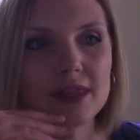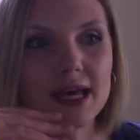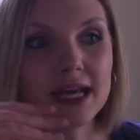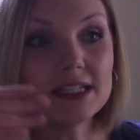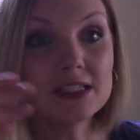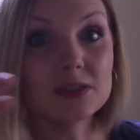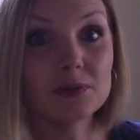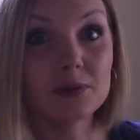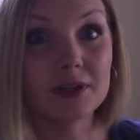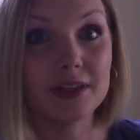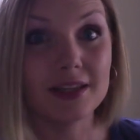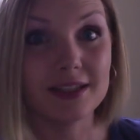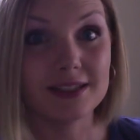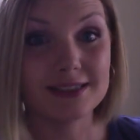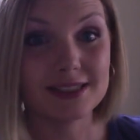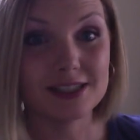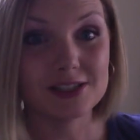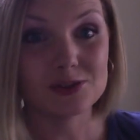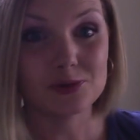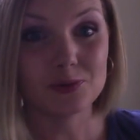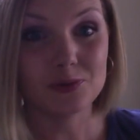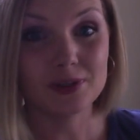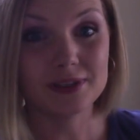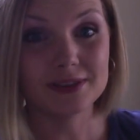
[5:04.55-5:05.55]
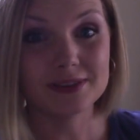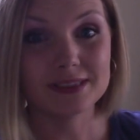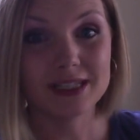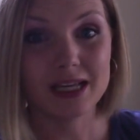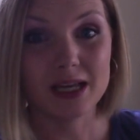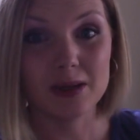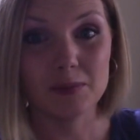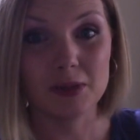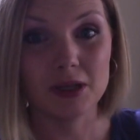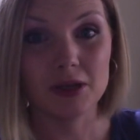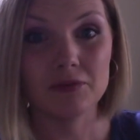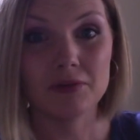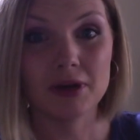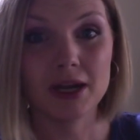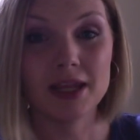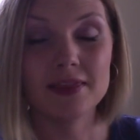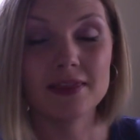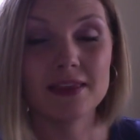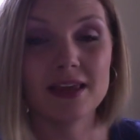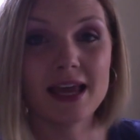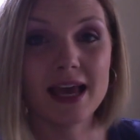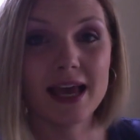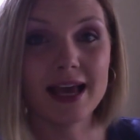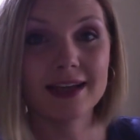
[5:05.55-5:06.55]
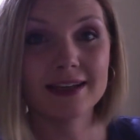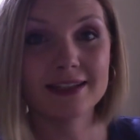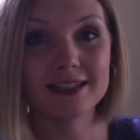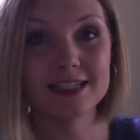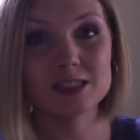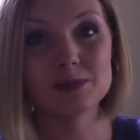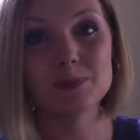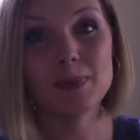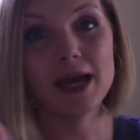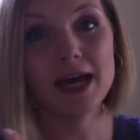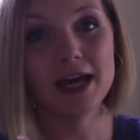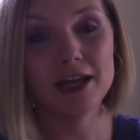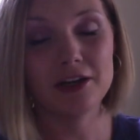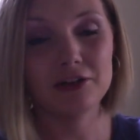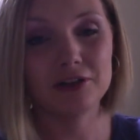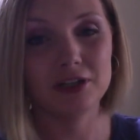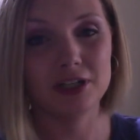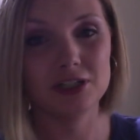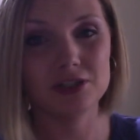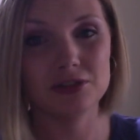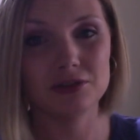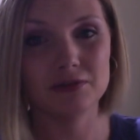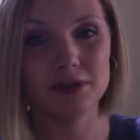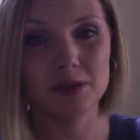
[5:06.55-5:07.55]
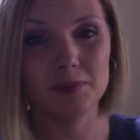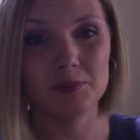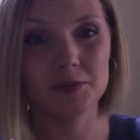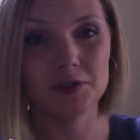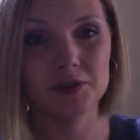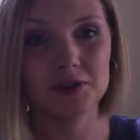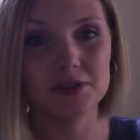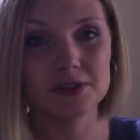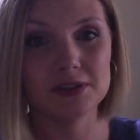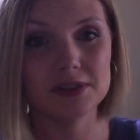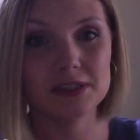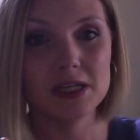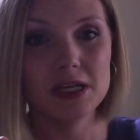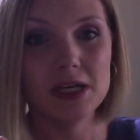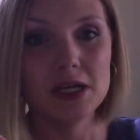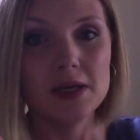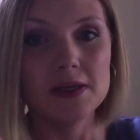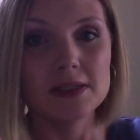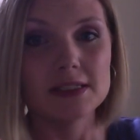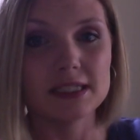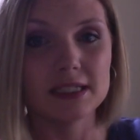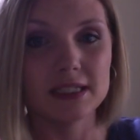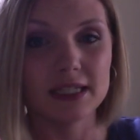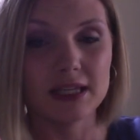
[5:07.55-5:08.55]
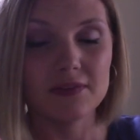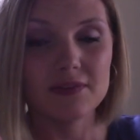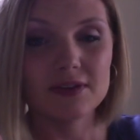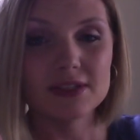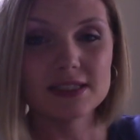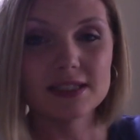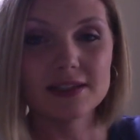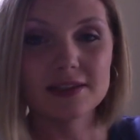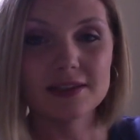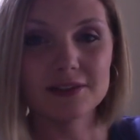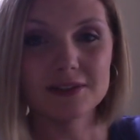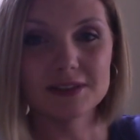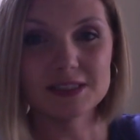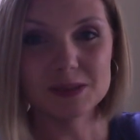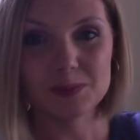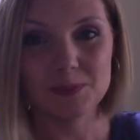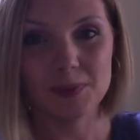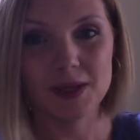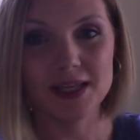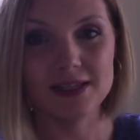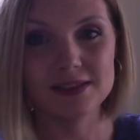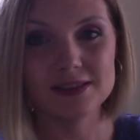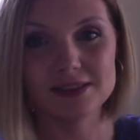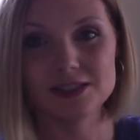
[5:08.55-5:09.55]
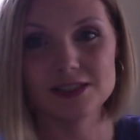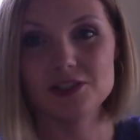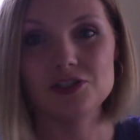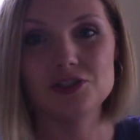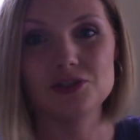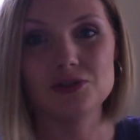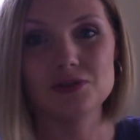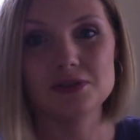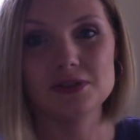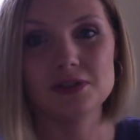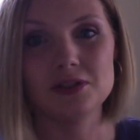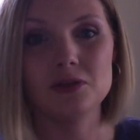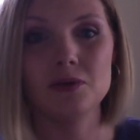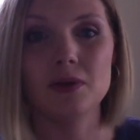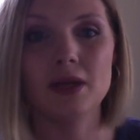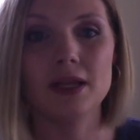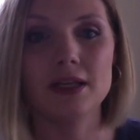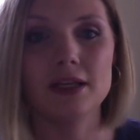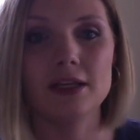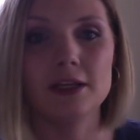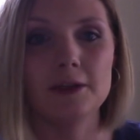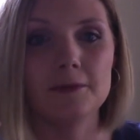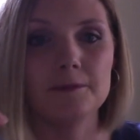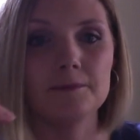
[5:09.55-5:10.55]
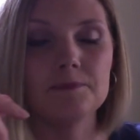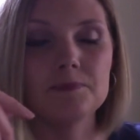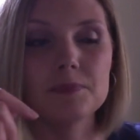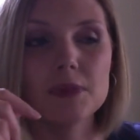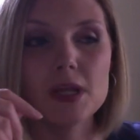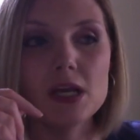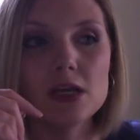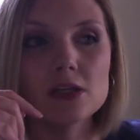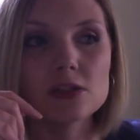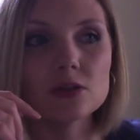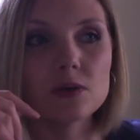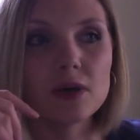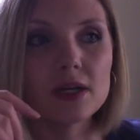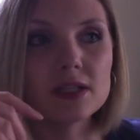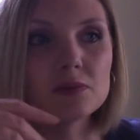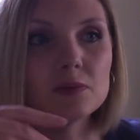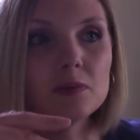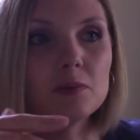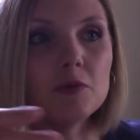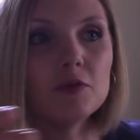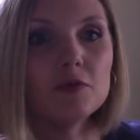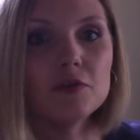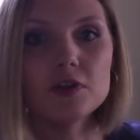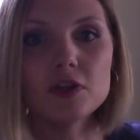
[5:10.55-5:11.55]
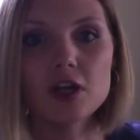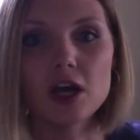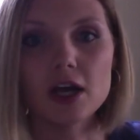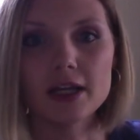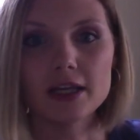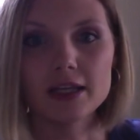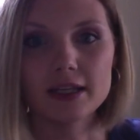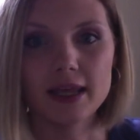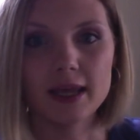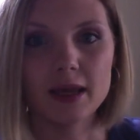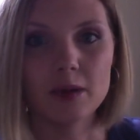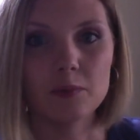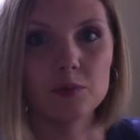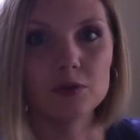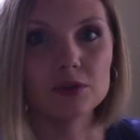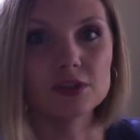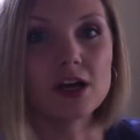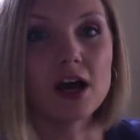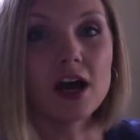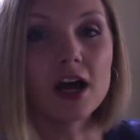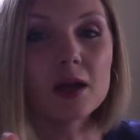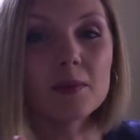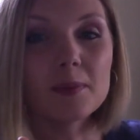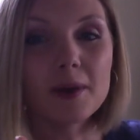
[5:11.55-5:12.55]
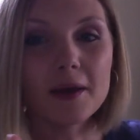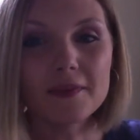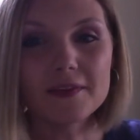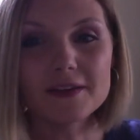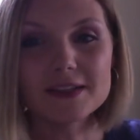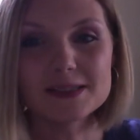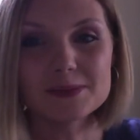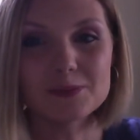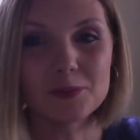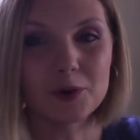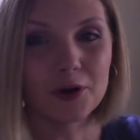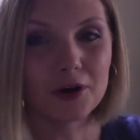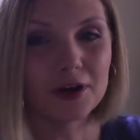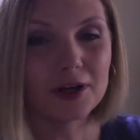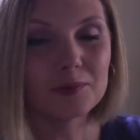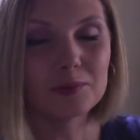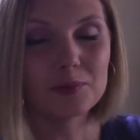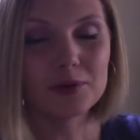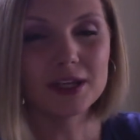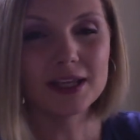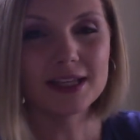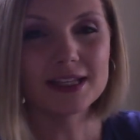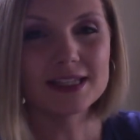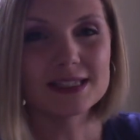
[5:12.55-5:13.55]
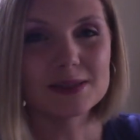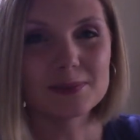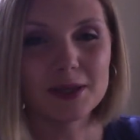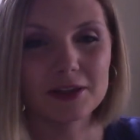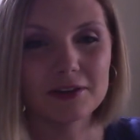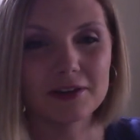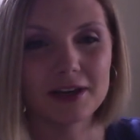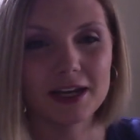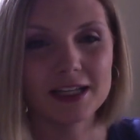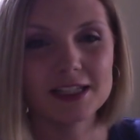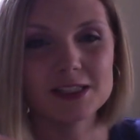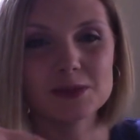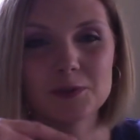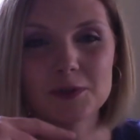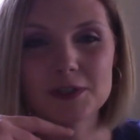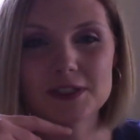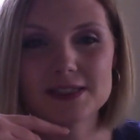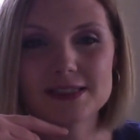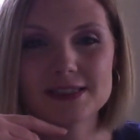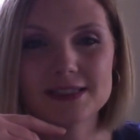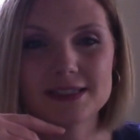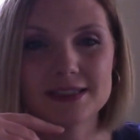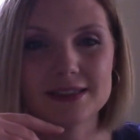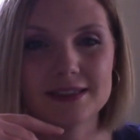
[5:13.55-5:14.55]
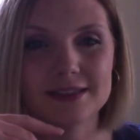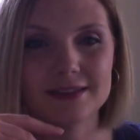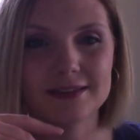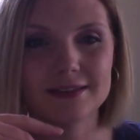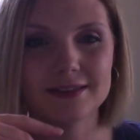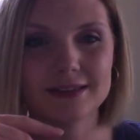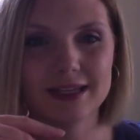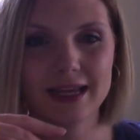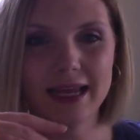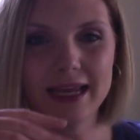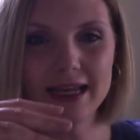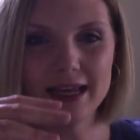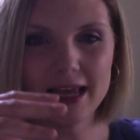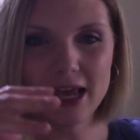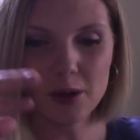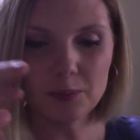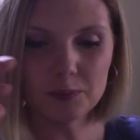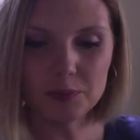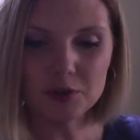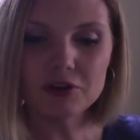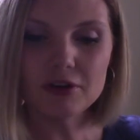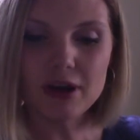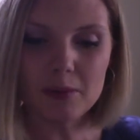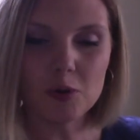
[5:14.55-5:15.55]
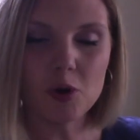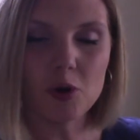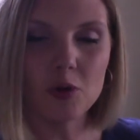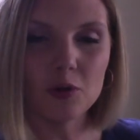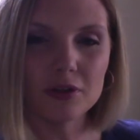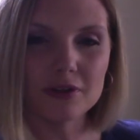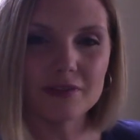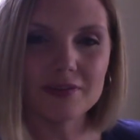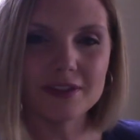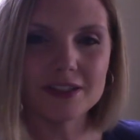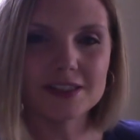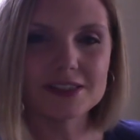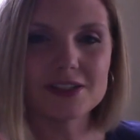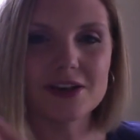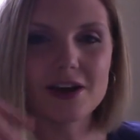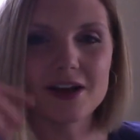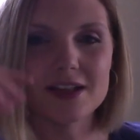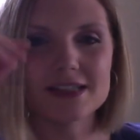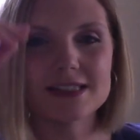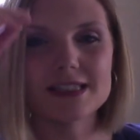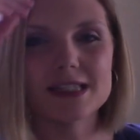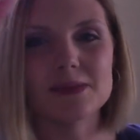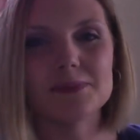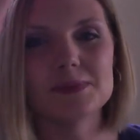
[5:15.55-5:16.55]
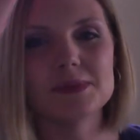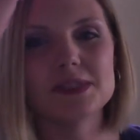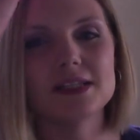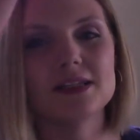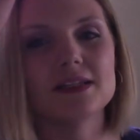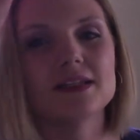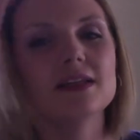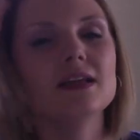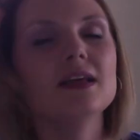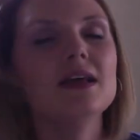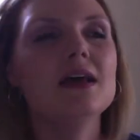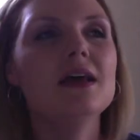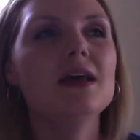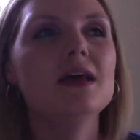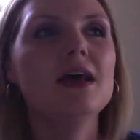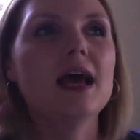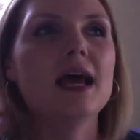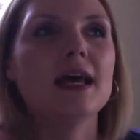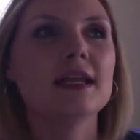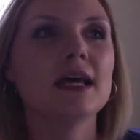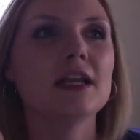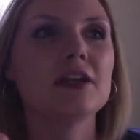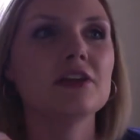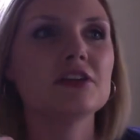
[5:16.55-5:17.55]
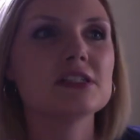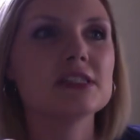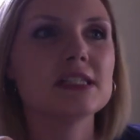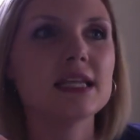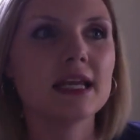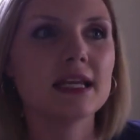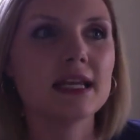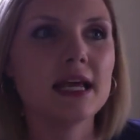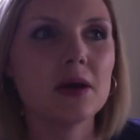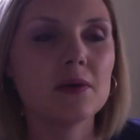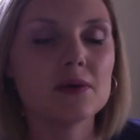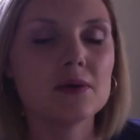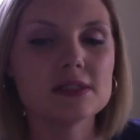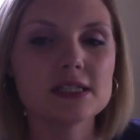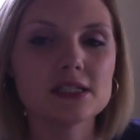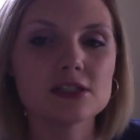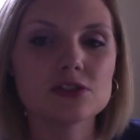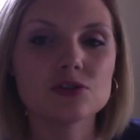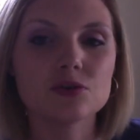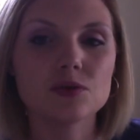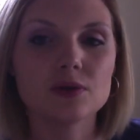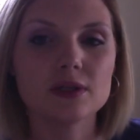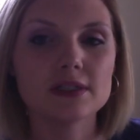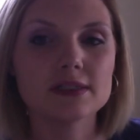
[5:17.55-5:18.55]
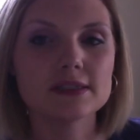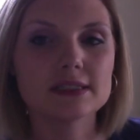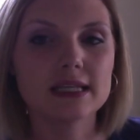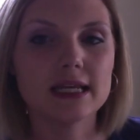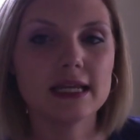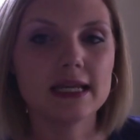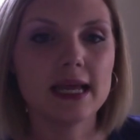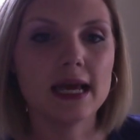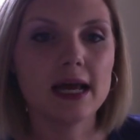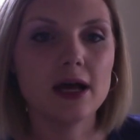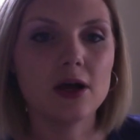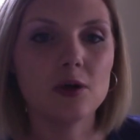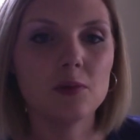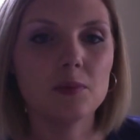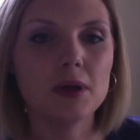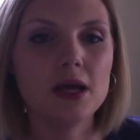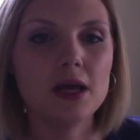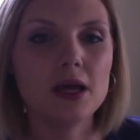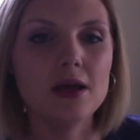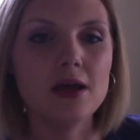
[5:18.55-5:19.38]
that's where the essential oils come in, right? They act as pattern interrupters to give us a little space to choose a new ending. So as we move along in camp, we'll talk about this more and bring in some other experts to kind of help you grab a hold of this concept and understand how essential oils can help.